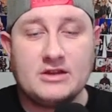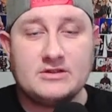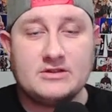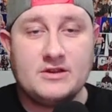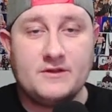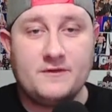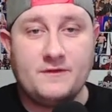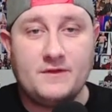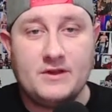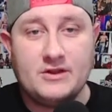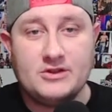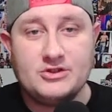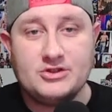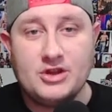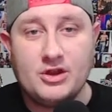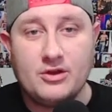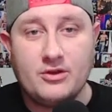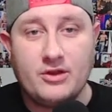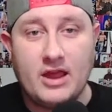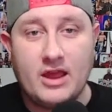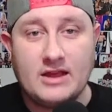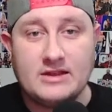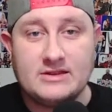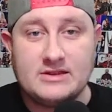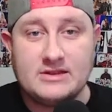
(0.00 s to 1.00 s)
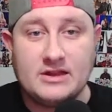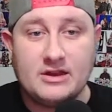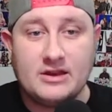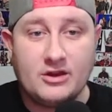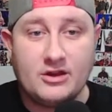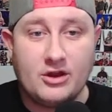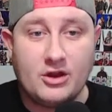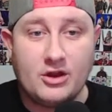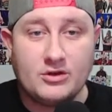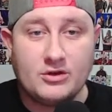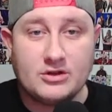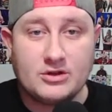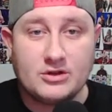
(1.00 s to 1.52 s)
defeat Joe Gacy in a
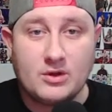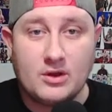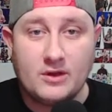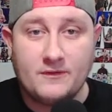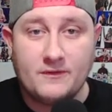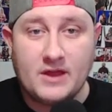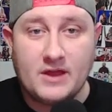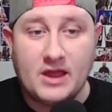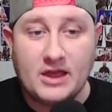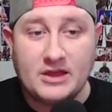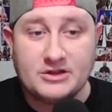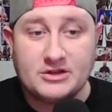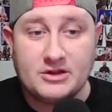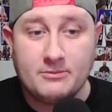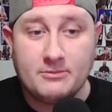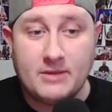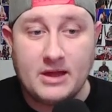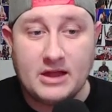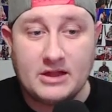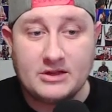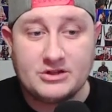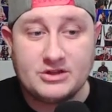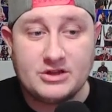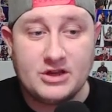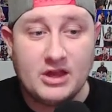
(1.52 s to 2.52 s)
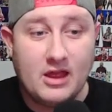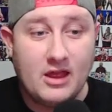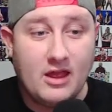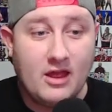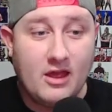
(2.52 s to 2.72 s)
no disqualification match.